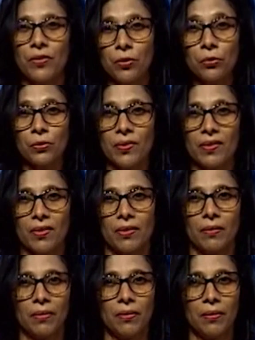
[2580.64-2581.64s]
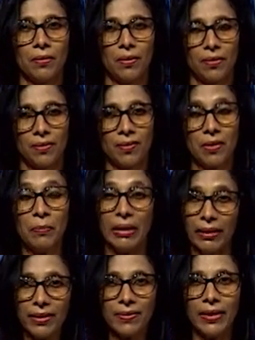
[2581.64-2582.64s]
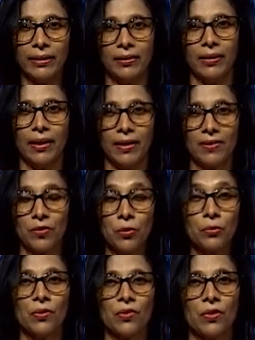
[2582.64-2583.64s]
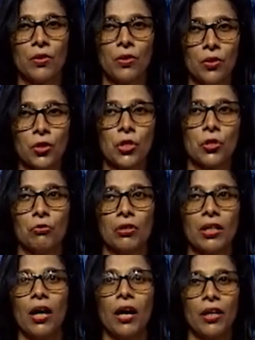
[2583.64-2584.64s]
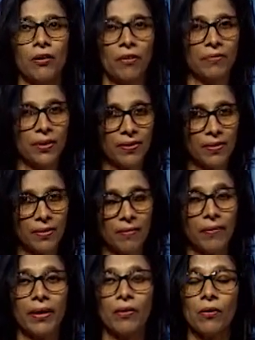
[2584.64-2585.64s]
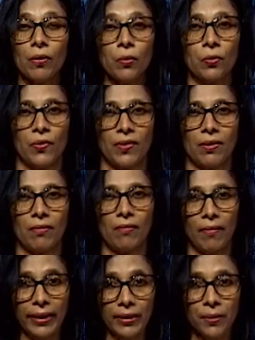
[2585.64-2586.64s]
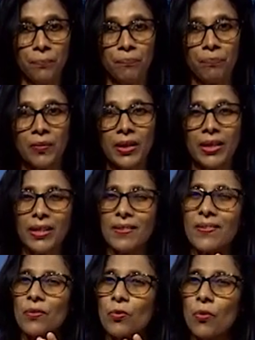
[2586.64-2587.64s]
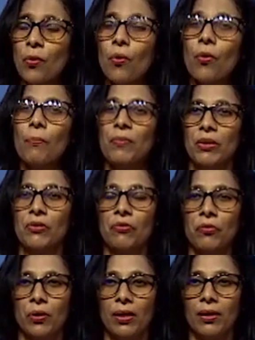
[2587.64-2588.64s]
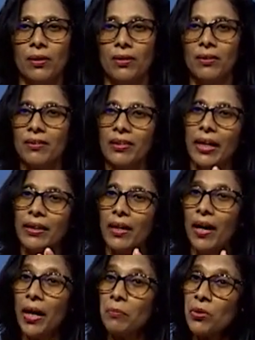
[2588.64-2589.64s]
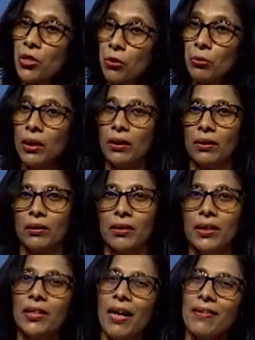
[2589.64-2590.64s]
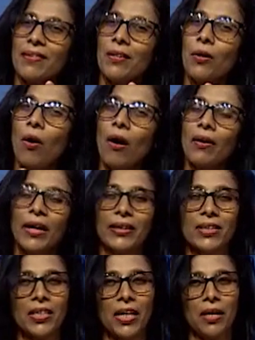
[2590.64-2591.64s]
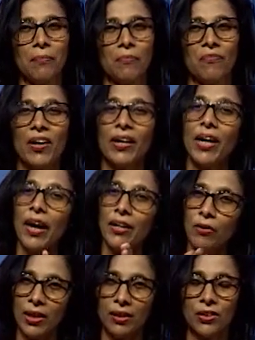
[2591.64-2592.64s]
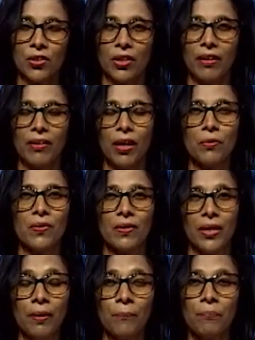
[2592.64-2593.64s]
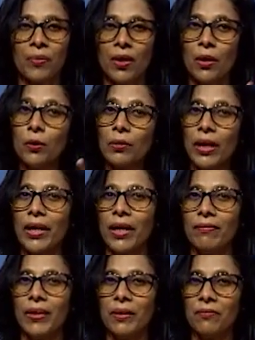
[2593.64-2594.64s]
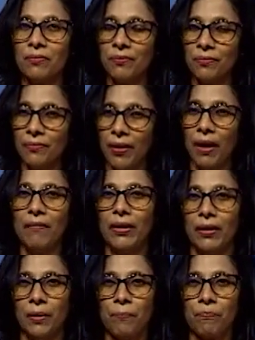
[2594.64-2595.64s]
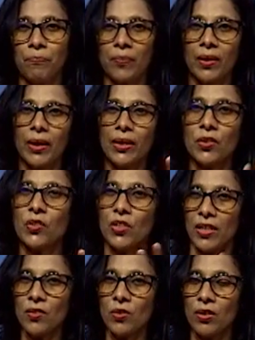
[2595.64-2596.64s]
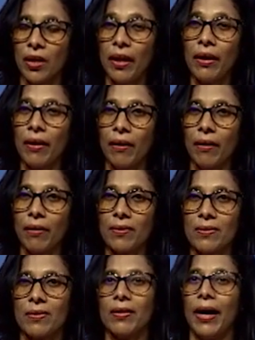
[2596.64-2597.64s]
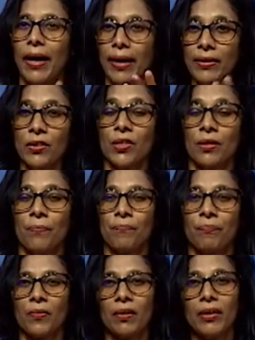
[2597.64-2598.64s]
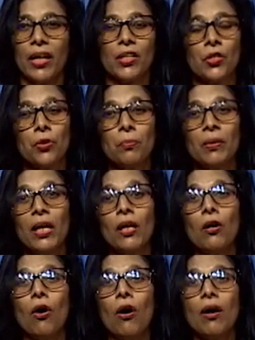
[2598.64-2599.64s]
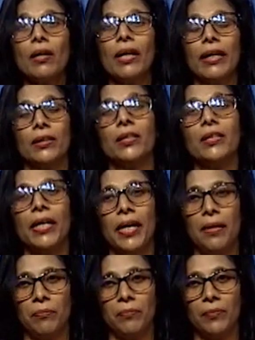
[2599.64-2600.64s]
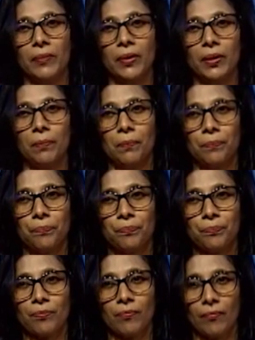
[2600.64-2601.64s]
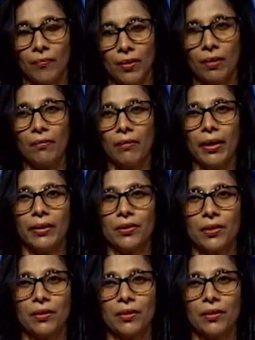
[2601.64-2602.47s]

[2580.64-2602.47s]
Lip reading: used, similes that he has used to show the color of this red rose, right? It is so beautiful that I am sure it has a long Latin name. Very ironical, children. Now see, looking at that flower, he just thinks that there should be a long Latin name, right?